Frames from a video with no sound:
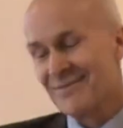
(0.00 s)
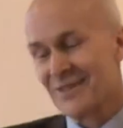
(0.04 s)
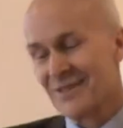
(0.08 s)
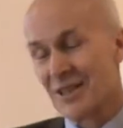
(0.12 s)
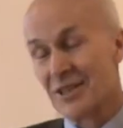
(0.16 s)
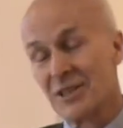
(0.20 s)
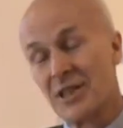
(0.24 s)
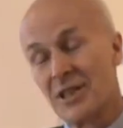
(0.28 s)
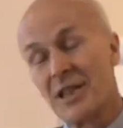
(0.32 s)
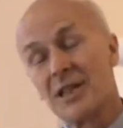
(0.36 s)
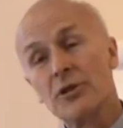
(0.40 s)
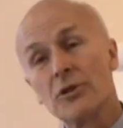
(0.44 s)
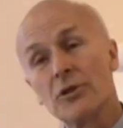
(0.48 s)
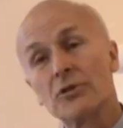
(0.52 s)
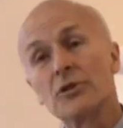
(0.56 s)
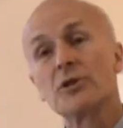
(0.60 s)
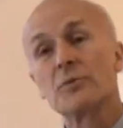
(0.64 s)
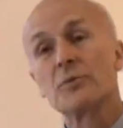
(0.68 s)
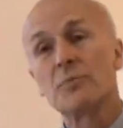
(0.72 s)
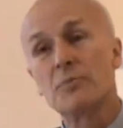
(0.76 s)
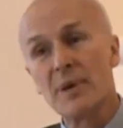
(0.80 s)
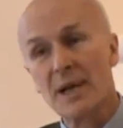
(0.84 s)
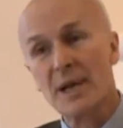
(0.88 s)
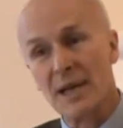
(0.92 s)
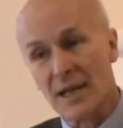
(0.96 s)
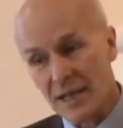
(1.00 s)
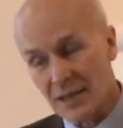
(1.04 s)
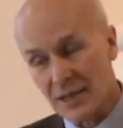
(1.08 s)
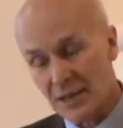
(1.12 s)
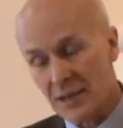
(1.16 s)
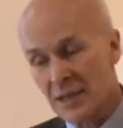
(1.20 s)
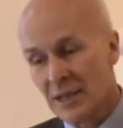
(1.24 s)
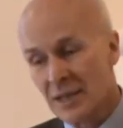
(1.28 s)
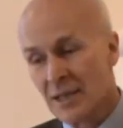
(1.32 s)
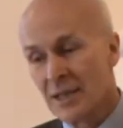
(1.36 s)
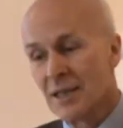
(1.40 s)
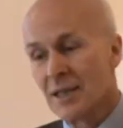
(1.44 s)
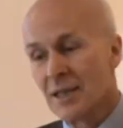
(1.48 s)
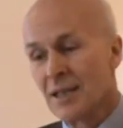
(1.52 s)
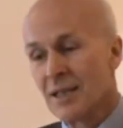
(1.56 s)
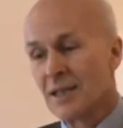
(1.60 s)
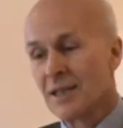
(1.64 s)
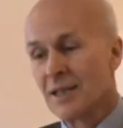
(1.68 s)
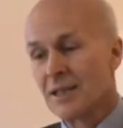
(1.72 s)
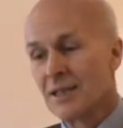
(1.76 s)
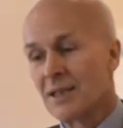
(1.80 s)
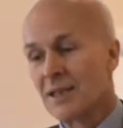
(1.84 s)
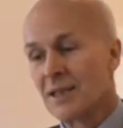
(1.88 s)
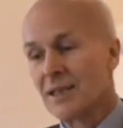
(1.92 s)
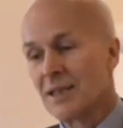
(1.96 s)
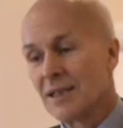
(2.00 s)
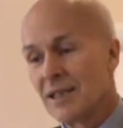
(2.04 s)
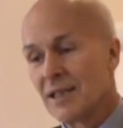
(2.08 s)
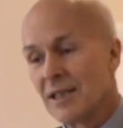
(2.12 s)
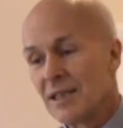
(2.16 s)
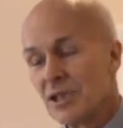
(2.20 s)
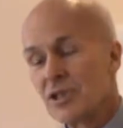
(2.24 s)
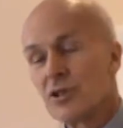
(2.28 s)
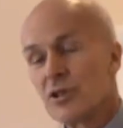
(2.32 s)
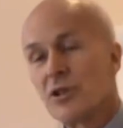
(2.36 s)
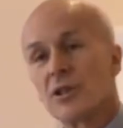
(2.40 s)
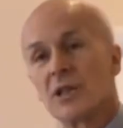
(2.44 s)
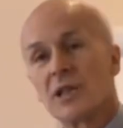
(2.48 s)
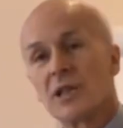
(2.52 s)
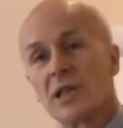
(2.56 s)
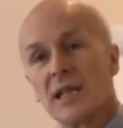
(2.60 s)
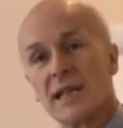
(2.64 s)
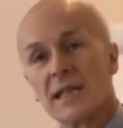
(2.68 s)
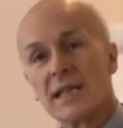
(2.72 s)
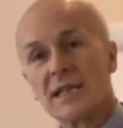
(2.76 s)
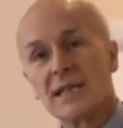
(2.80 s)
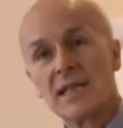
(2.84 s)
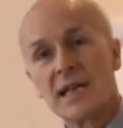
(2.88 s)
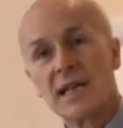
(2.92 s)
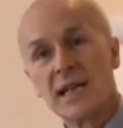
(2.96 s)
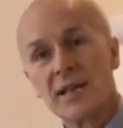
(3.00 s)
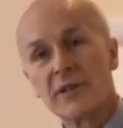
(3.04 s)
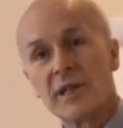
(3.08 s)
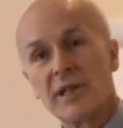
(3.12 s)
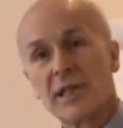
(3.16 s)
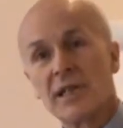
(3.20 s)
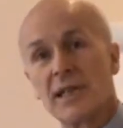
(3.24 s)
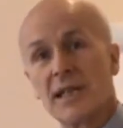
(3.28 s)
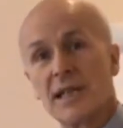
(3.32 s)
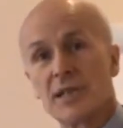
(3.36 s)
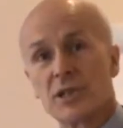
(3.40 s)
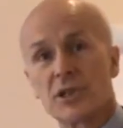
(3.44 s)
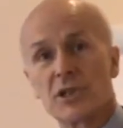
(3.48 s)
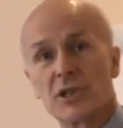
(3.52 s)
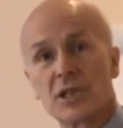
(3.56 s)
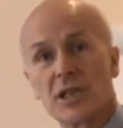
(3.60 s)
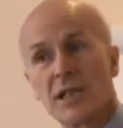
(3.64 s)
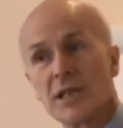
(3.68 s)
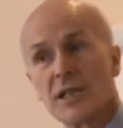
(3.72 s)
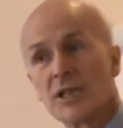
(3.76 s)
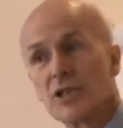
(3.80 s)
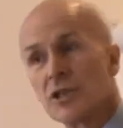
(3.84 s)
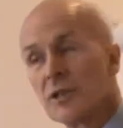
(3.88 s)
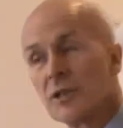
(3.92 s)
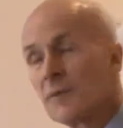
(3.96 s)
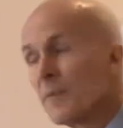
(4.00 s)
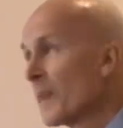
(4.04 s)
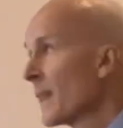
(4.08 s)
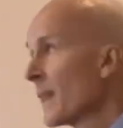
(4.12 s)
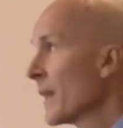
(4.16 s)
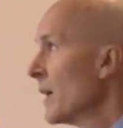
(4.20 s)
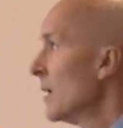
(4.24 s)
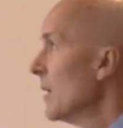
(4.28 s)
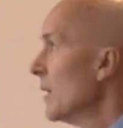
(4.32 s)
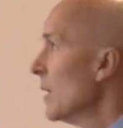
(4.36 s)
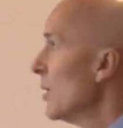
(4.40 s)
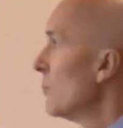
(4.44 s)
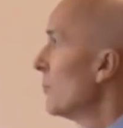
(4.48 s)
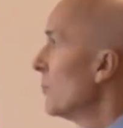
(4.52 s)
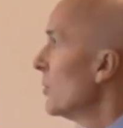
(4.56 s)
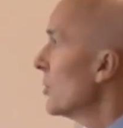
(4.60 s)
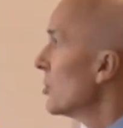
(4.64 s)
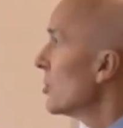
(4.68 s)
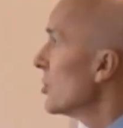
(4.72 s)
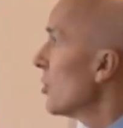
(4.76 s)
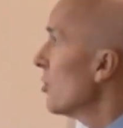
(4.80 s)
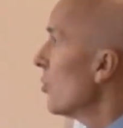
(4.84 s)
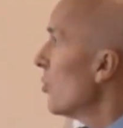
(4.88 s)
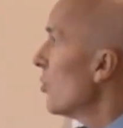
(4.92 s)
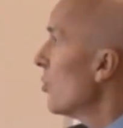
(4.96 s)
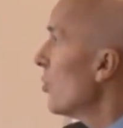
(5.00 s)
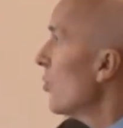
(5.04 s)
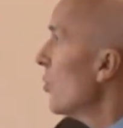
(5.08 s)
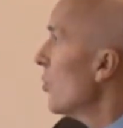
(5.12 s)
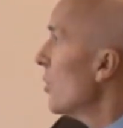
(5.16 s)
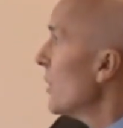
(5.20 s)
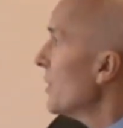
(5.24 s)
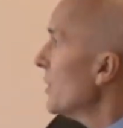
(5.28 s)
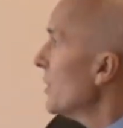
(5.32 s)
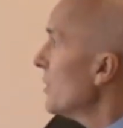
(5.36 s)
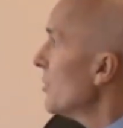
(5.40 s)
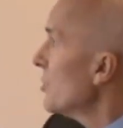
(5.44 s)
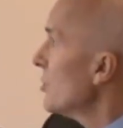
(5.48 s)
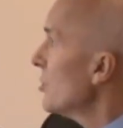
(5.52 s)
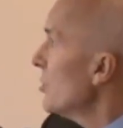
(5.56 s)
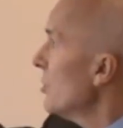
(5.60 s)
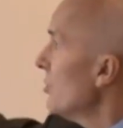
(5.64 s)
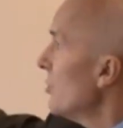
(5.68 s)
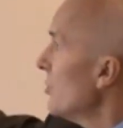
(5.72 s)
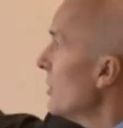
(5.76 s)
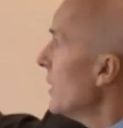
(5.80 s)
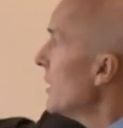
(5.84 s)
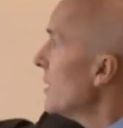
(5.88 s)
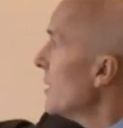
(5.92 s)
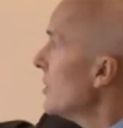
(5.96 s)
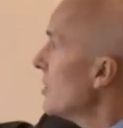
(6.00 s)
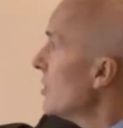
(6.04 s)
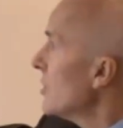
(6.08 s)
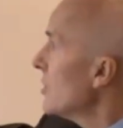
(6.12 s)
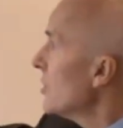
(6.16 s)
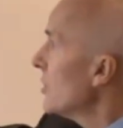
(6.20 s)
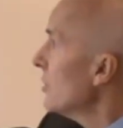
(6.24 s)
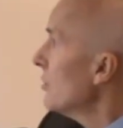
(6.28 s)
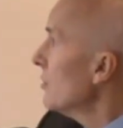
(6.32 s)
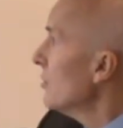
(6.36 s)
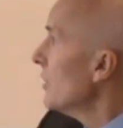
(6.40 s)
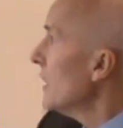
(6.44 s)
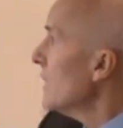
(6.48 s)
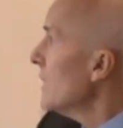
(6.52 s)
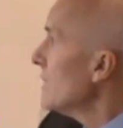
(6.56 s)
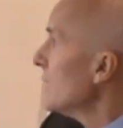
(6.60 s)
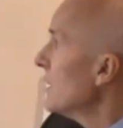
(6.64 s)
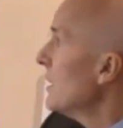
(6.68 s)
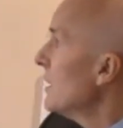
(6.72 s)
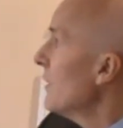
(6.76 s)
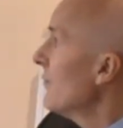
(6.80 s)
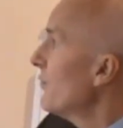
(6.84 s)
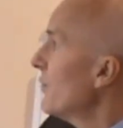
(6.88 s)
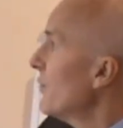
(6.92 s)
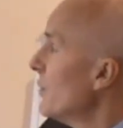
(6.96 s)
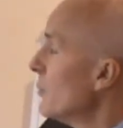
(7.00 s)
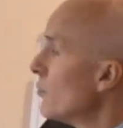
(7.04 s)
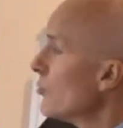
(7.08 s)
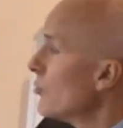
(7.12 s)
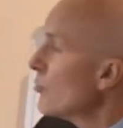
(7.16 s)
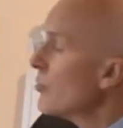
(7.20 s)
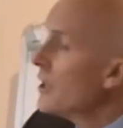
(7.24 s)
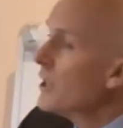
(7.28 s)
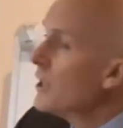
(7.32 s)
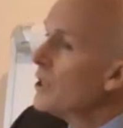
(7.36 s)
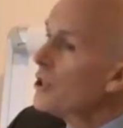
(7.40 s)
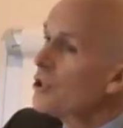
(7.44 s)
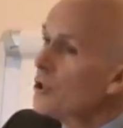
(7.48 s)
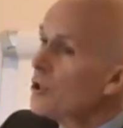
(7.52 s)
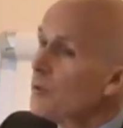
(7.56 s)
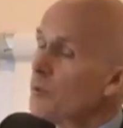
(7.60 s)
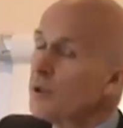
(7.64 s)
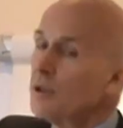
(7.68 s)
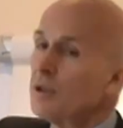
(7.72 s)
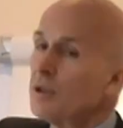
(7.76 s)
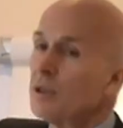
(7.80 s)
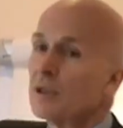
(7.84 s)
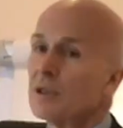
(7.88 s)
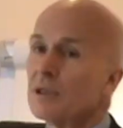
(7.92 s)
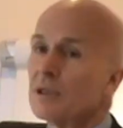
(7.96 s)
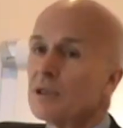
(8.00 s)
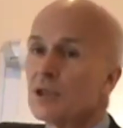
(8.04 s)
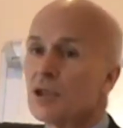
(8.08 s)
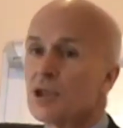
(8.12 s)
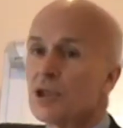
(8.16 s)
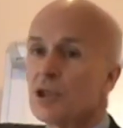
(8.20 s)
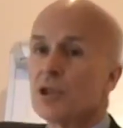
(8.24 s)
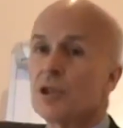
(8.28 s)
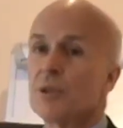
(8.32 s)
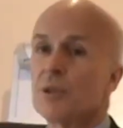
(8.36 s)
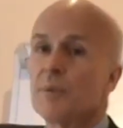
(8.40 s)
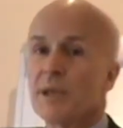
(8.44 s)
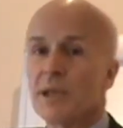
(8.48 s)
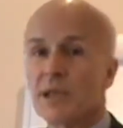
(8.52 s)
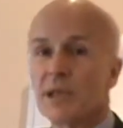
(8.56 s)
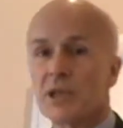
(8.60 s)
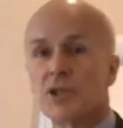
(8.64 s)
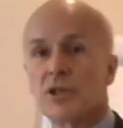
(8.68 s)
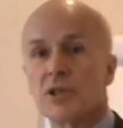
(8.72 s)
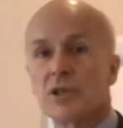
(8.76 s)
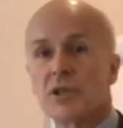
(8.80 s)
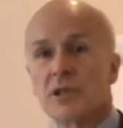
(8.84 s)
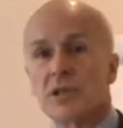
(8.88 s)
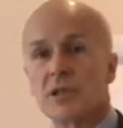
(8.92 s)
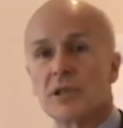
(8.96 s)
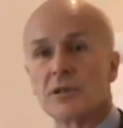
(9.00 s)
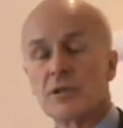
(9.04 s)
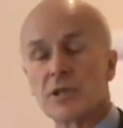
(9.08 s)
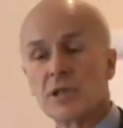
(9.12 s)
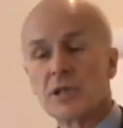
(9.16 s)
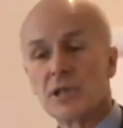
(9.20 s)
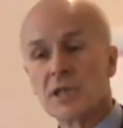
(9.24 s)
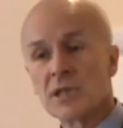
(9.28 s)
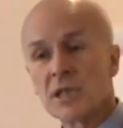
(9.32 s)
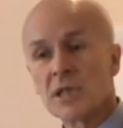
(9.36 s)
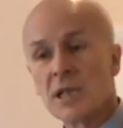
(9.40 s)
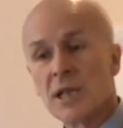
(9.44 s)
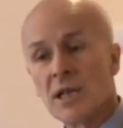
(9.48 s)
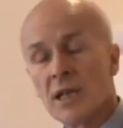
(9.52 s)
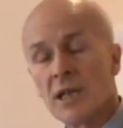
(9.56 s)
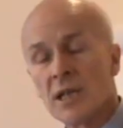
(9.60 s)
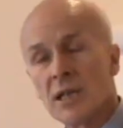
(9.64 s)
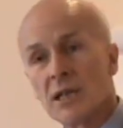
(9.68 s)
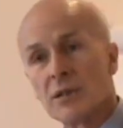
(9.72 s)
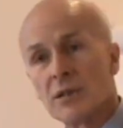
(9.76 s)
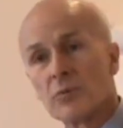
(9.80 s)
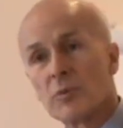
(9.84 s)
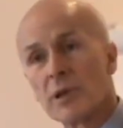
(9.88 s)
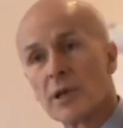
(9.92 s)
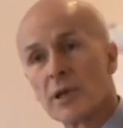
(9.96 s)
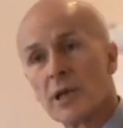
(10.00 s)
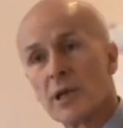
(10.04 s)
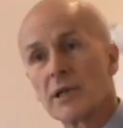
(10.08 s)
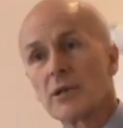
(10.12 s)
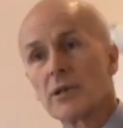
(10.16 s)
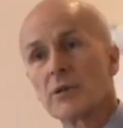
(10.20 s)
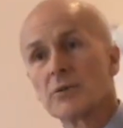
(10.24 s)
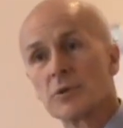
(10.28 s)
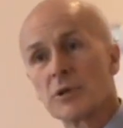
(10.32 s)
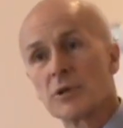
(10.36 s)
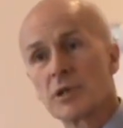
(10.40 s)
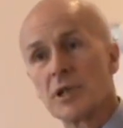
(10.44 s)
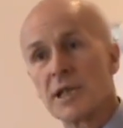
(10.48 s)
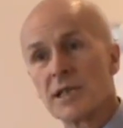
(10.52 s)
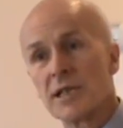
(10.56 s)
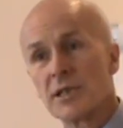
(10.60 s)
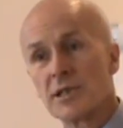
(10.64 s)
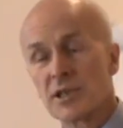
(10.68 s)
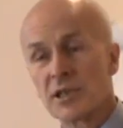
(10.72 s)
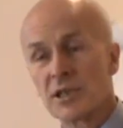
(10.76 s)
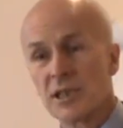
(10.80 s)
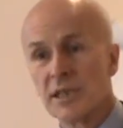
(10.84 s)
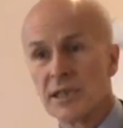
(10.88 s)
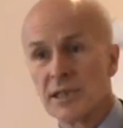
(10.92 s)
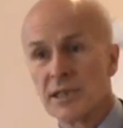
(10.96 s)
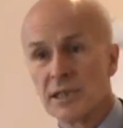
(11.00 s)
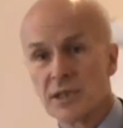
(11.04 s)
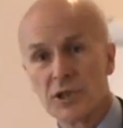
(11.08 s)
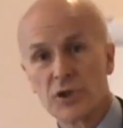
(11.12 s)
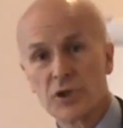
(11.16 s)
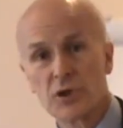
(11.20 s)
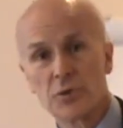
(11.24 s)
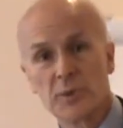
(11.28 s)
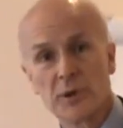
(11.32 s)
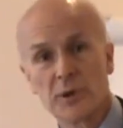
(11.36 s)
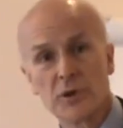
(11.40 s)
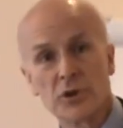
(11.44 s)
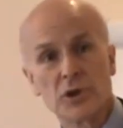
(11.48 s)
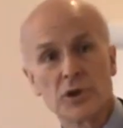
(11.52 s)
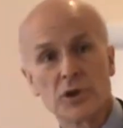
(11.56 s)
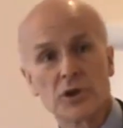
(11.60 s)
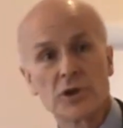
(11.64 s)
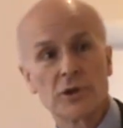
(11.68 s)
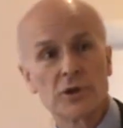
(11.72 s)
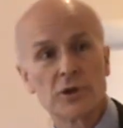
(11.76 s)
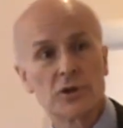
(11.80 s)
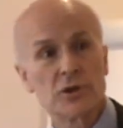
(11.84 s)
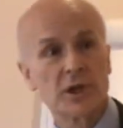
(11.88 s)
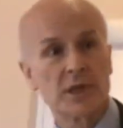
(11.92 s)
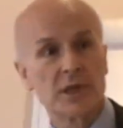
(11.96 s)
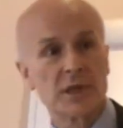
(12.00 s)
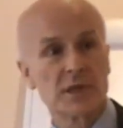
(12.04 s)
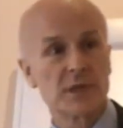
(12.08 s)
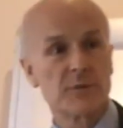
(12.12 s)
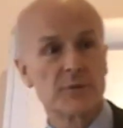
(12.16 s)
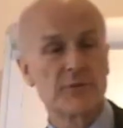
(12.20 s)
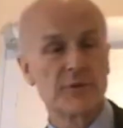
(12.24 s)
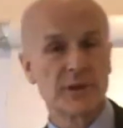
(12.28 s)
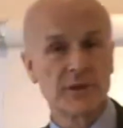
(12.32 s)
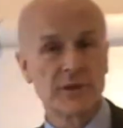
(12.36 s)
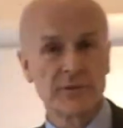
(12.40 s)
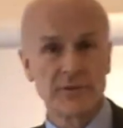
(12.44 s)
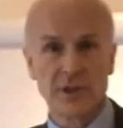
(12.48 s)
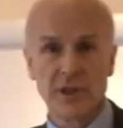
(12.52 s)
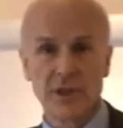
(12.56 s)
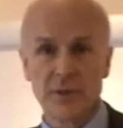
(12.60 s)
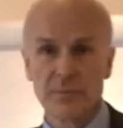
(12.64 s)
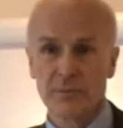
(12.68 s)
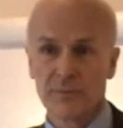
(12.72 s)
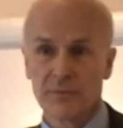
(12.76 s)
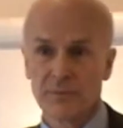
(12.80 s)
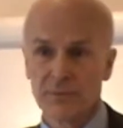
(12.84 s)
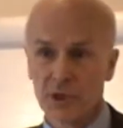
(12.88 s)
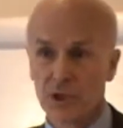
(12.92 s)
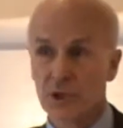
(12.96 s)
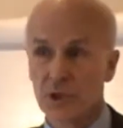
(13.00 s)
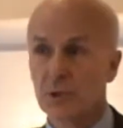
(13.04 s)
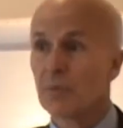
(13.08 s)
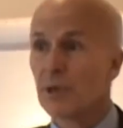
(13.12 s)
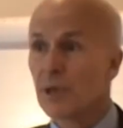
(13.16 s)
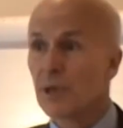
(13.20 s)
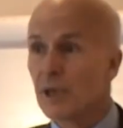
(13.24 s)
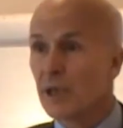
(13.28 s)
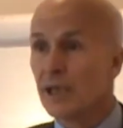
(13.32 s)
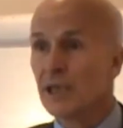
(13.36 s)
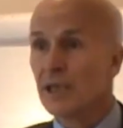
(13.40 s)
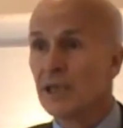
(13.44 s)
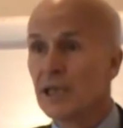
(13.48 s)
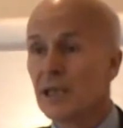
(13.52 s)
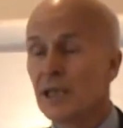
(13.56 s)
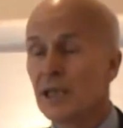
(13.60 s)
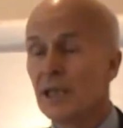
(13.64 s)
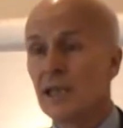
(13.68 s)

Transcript: I say not as bad. It's not laid down in legislation, but what you do need to do is give them reasonable termination notice. And what I always like to see in a distribution contract, if I'm the supplier,